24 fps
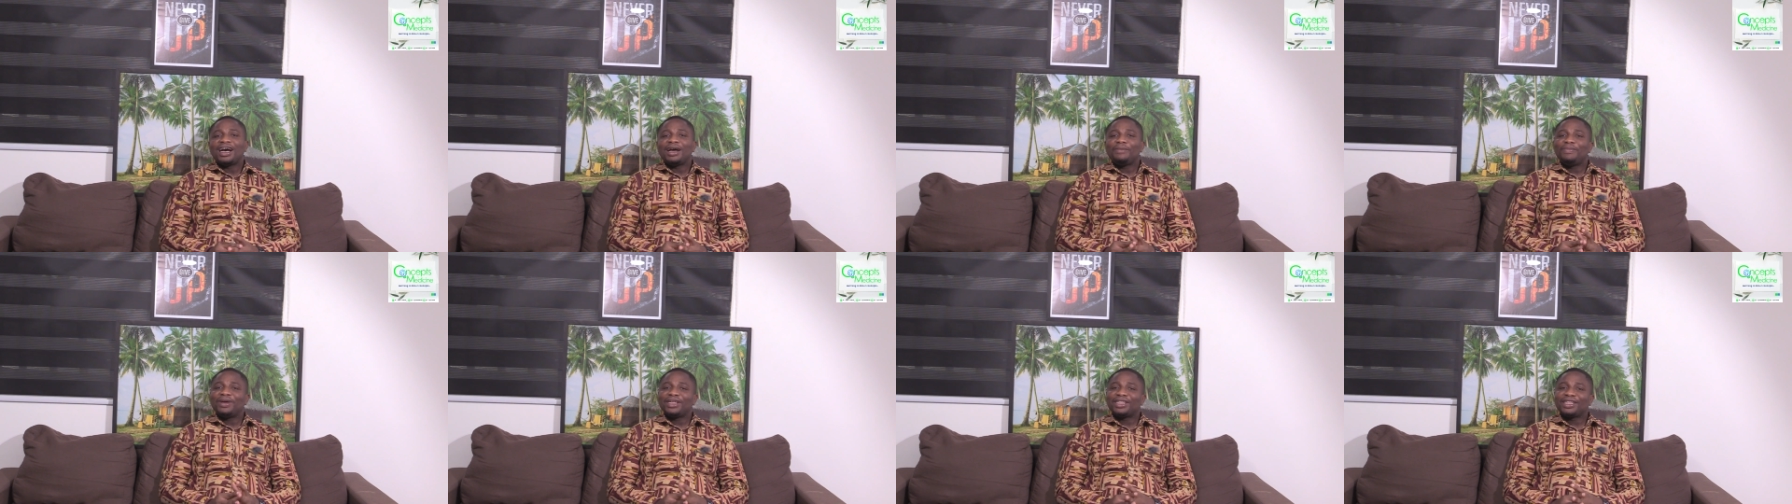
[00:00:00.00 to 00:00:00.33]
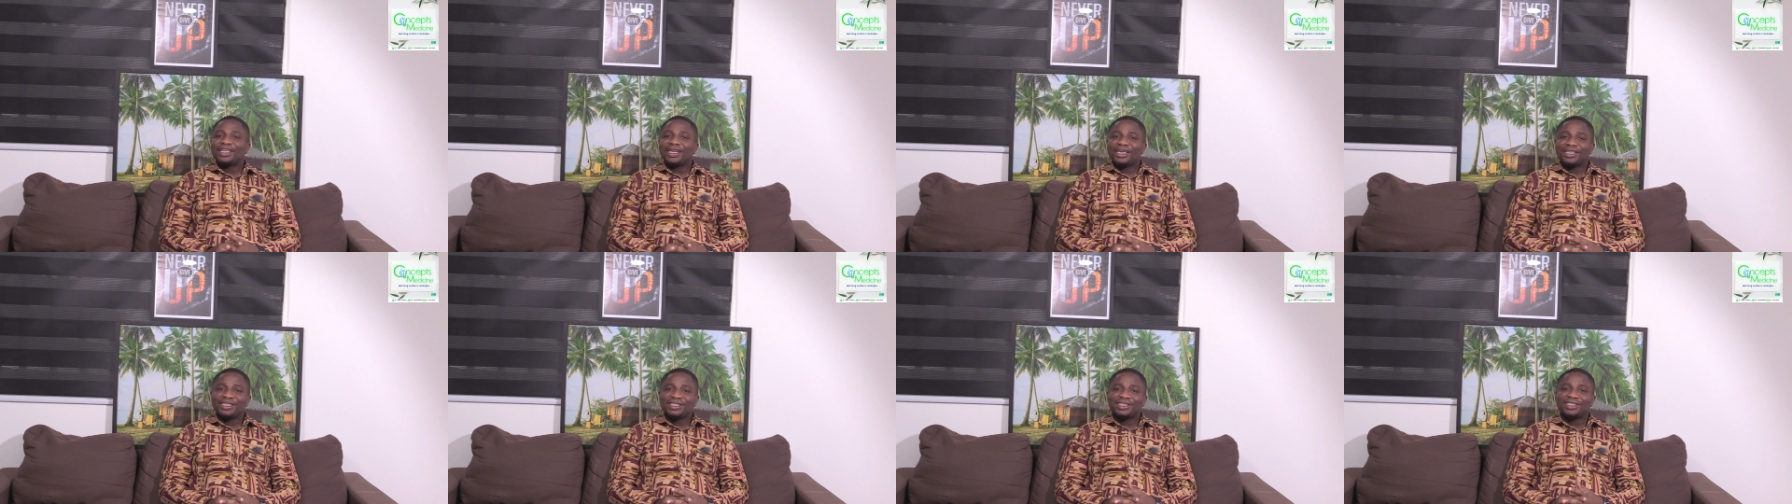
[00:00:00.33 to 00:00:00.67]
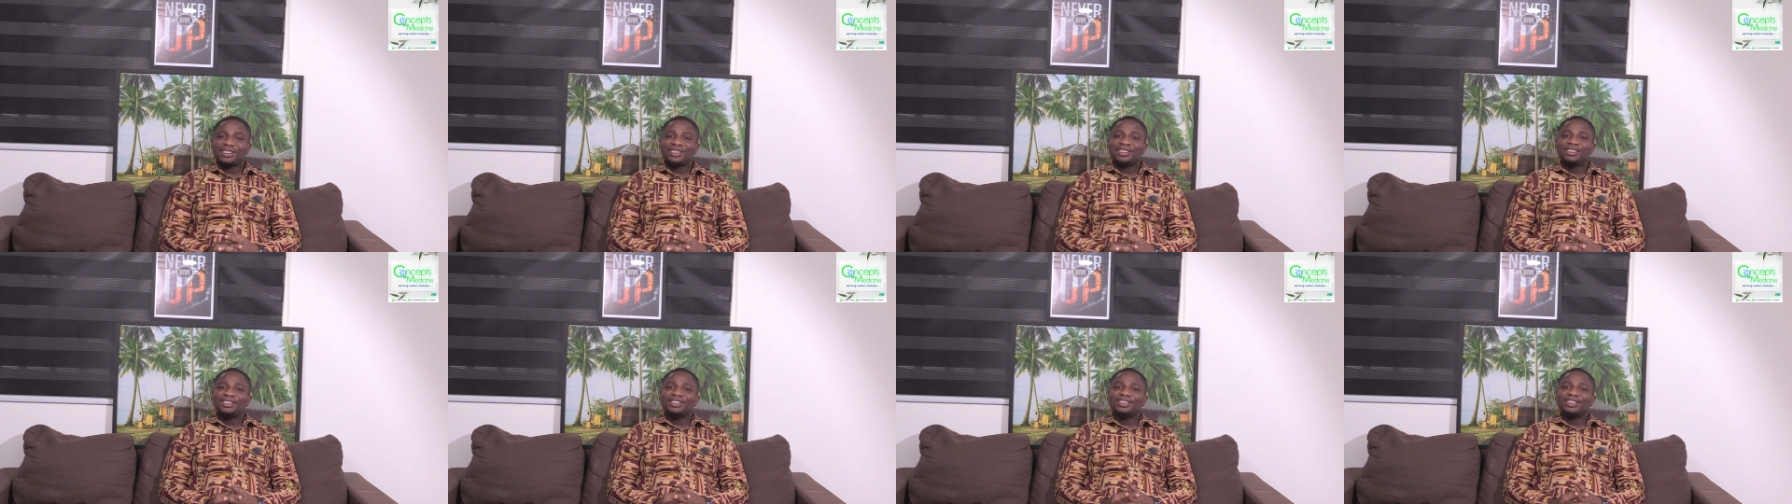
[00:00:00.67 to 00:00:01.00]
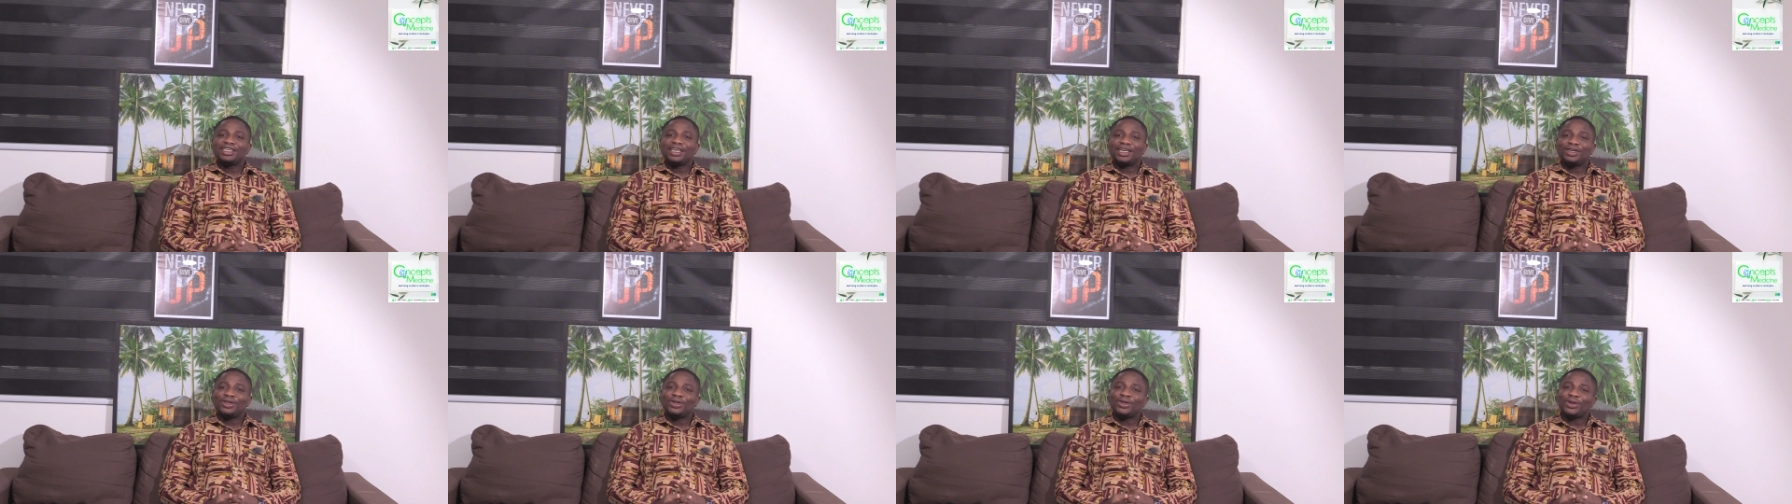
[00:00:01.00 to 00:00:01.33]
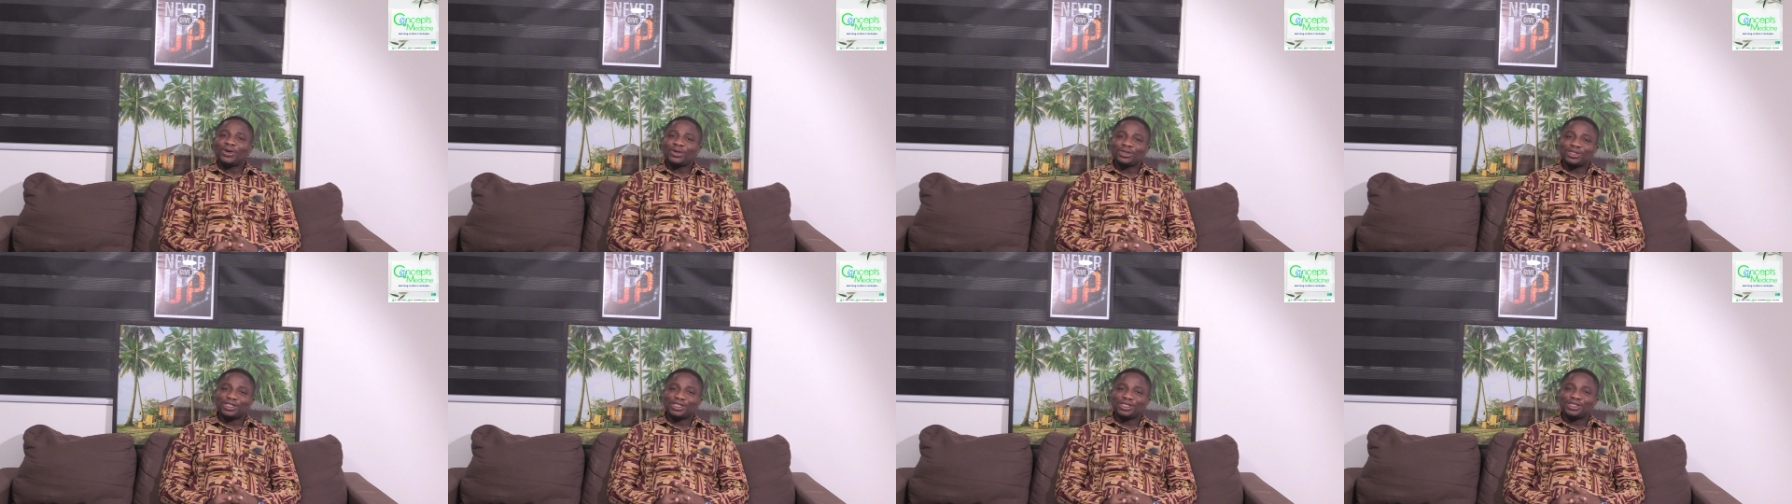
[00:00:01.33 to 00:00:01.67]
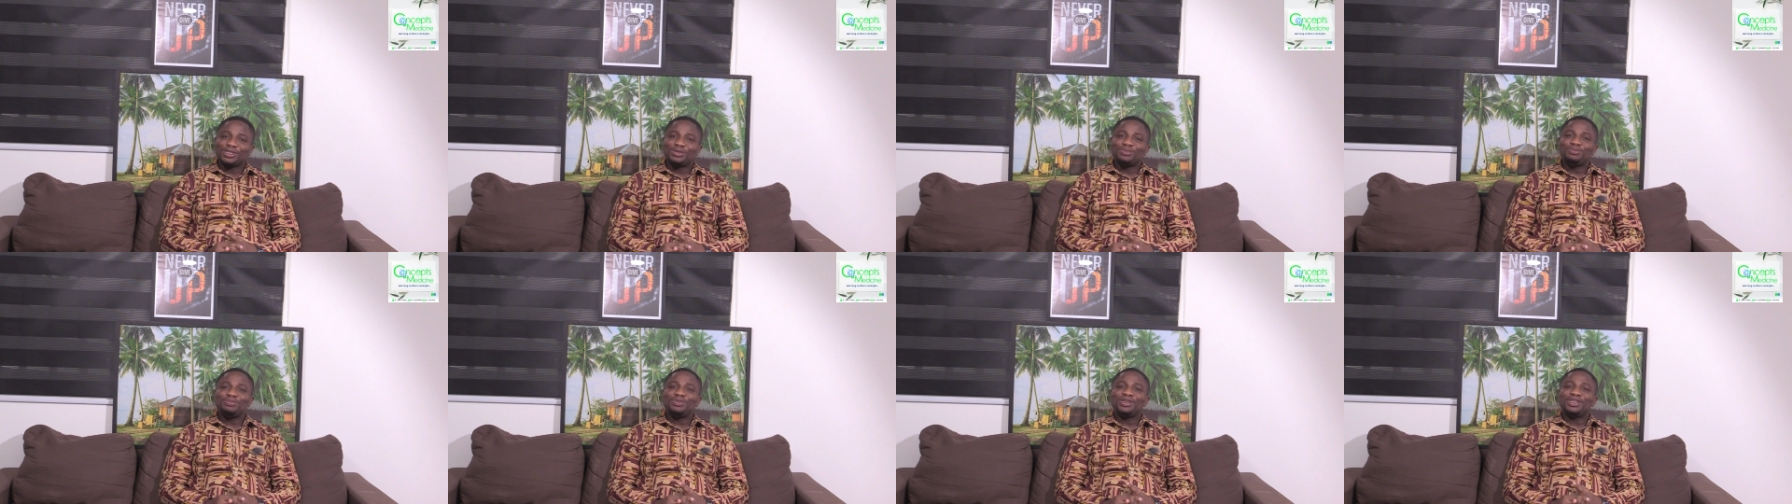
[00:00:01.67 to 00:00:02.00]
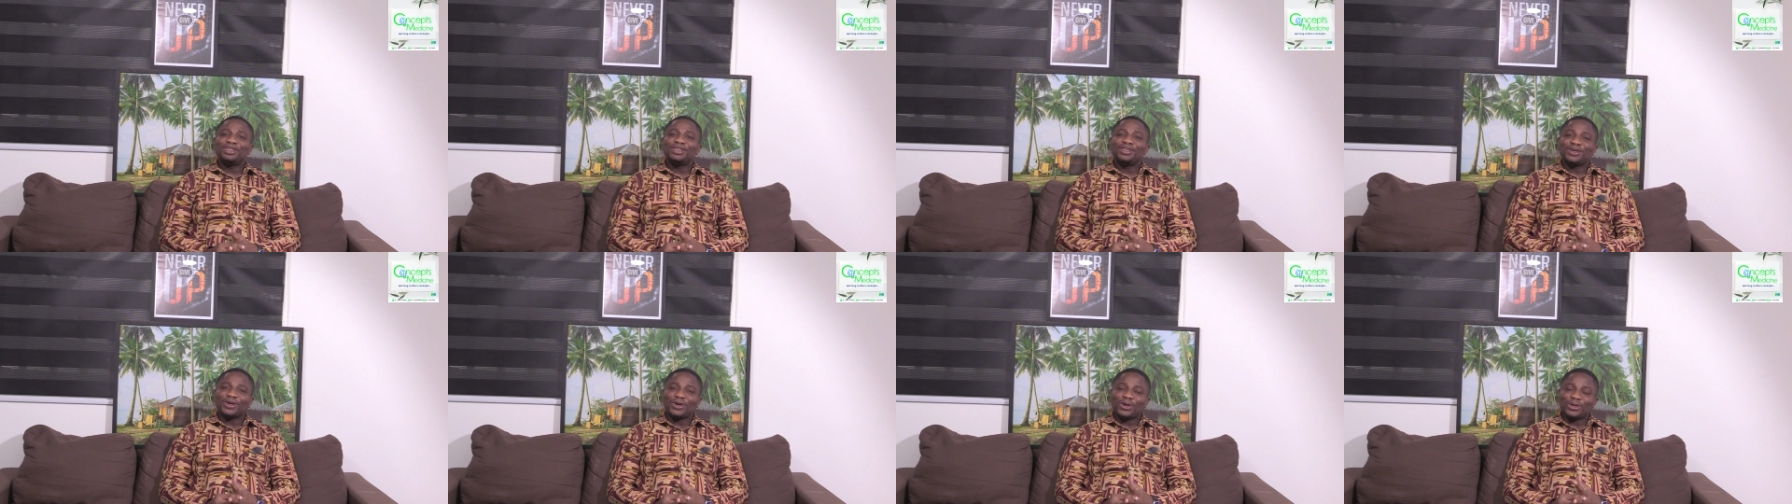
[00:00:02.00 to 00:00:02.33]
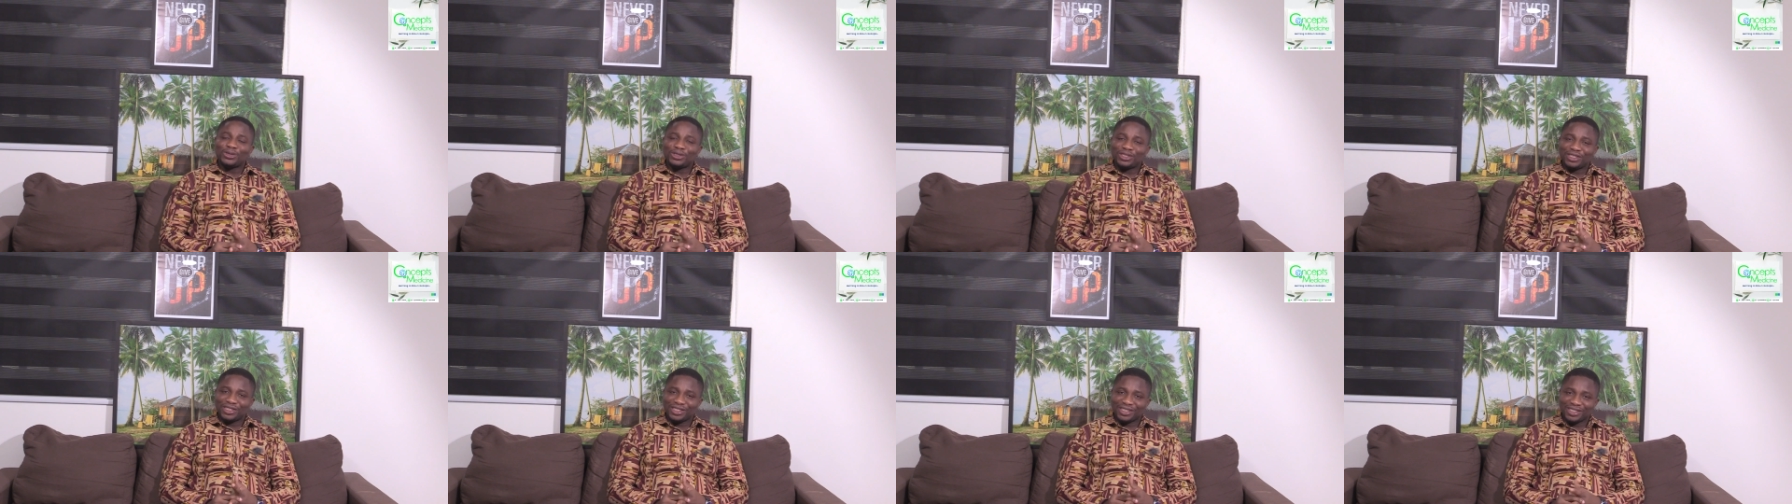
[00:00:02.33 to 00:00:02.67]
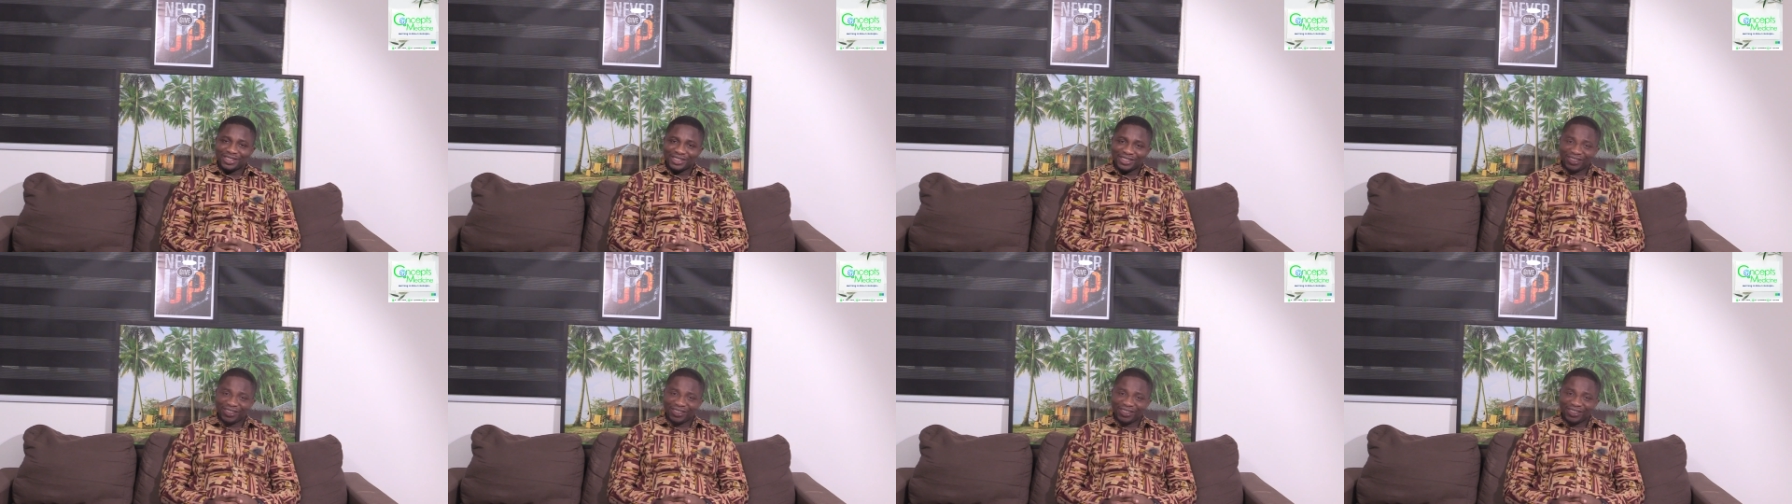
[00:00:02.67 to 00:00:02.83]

Hypertension cannot be cured.